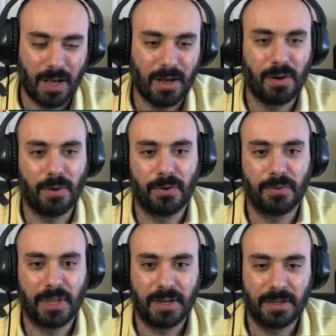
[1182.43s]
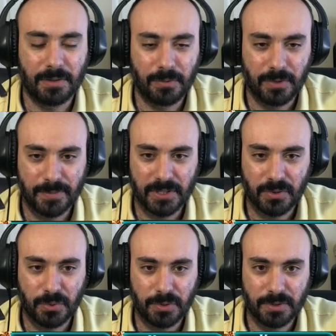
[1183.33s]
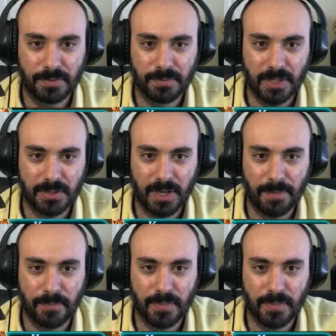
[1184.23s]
Oh, that hail would have been cool. That's okay.